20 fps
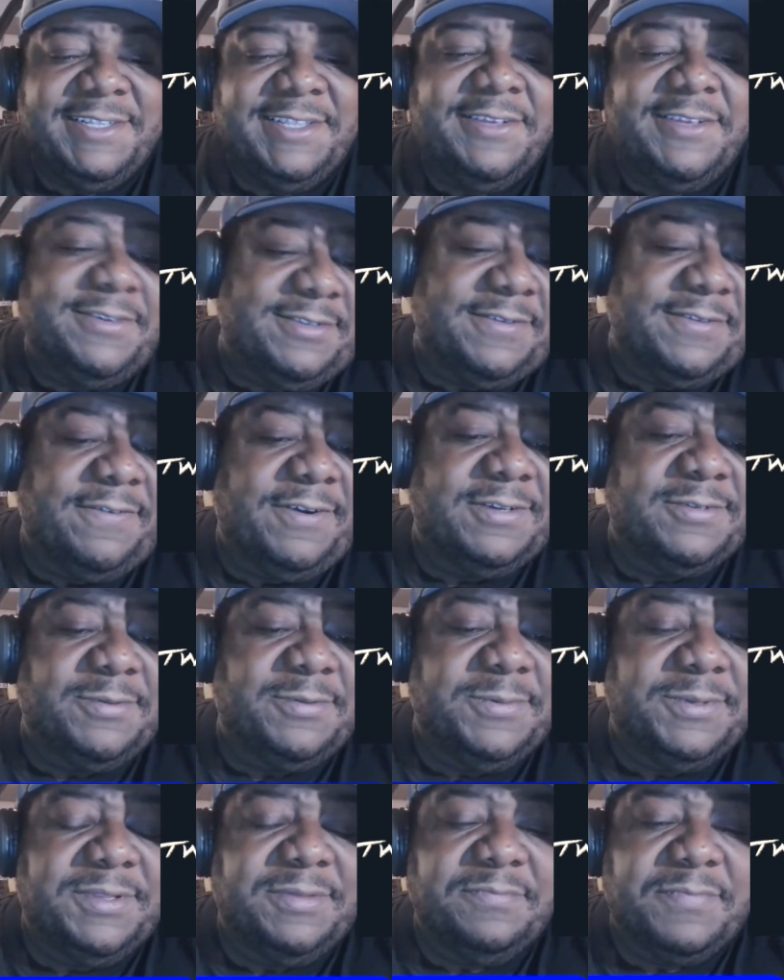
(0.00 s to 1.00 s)
The first
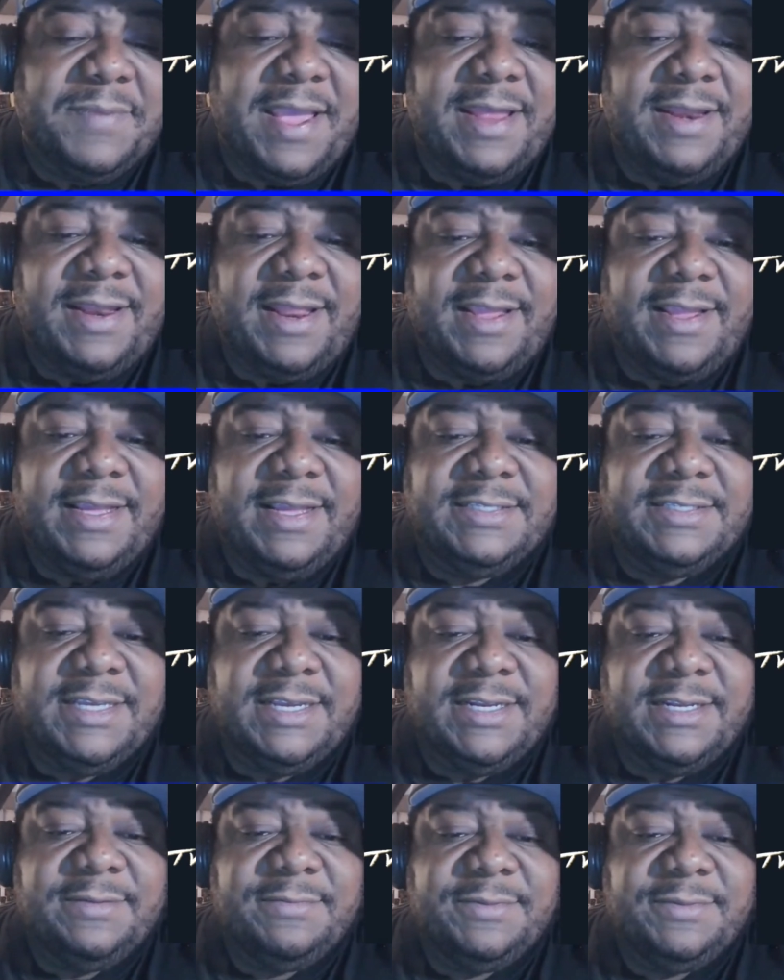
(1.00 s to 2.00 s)
one wasn't bad. Like I
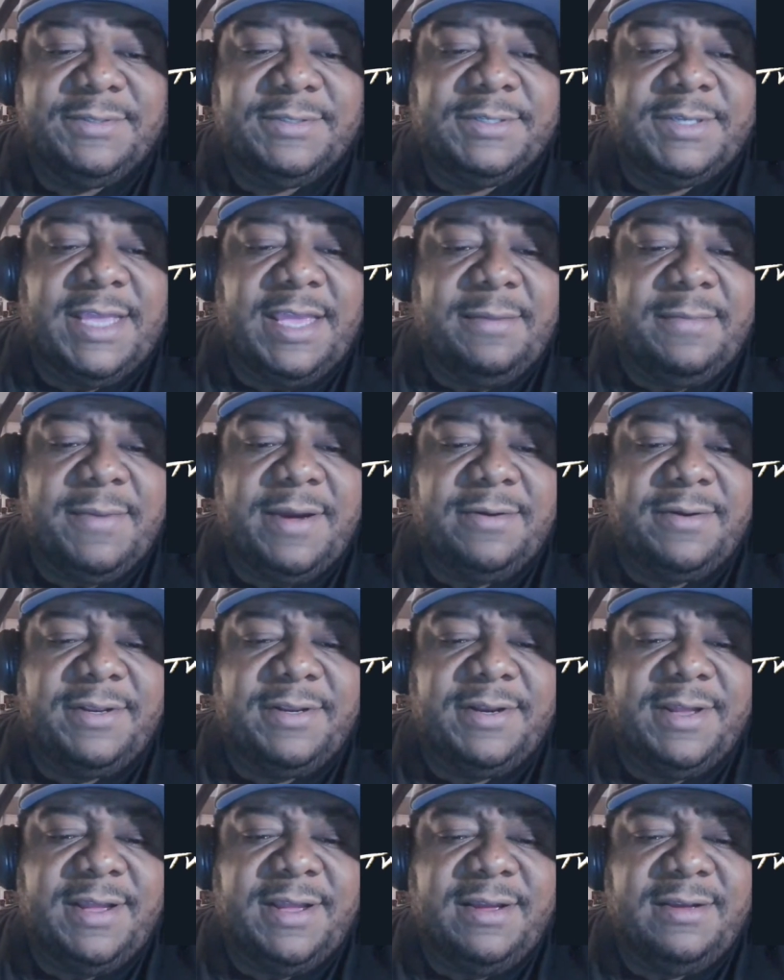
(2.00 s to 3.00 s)
said, it came out
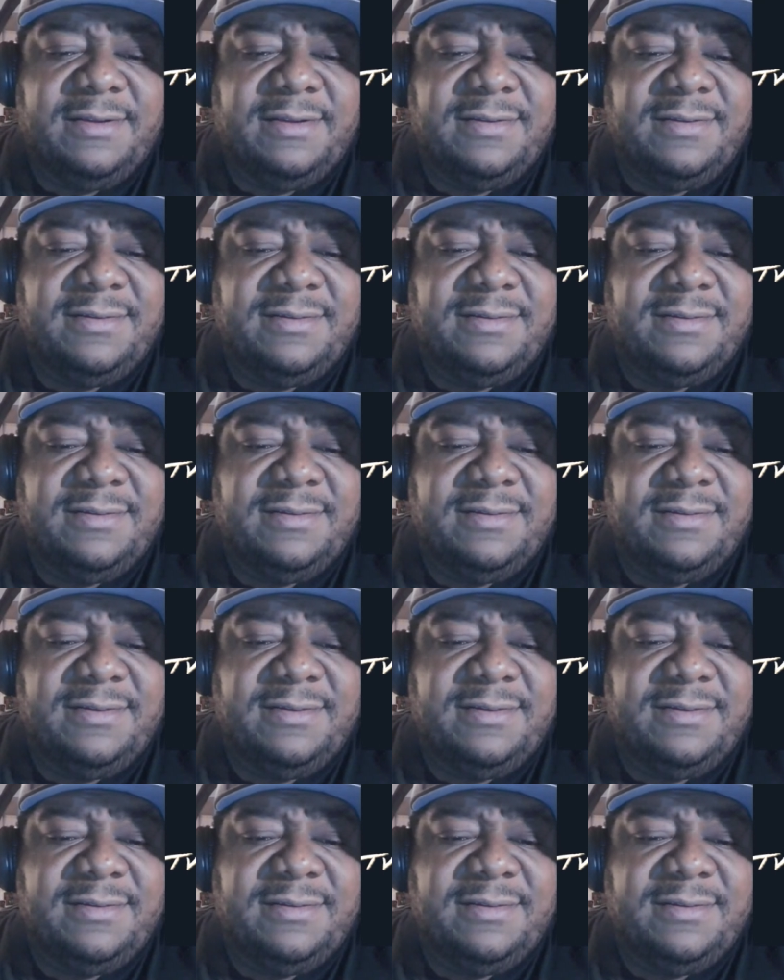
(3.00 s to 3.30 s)
in I